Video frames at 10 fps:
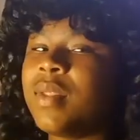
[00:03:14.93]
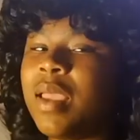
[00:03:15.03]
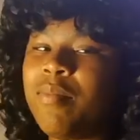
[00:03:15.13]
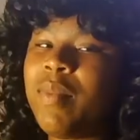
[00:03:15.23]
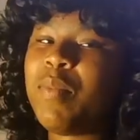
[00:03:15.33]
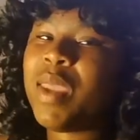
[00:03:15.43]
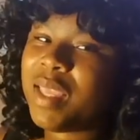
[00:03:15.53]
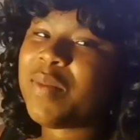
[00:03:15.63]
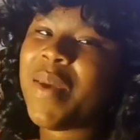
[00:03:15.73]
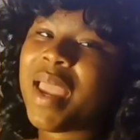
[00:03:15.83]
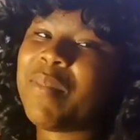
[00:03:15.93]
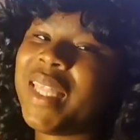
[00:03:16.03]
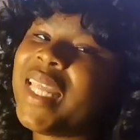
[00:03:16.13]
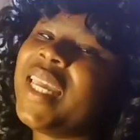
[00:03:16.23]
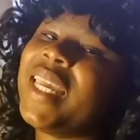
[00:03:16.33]
Maybe it's
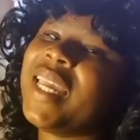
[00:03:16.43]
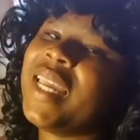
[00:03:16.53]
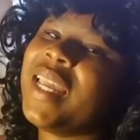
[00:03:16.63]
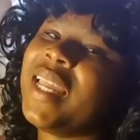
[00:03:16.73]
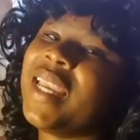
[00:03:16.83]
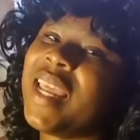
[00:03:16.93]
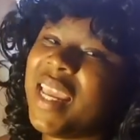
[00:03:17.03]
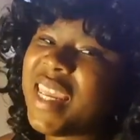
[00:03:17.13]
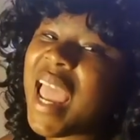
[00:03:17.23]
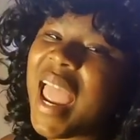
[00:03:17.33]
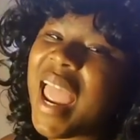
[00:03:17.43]
Maybelline, yeah.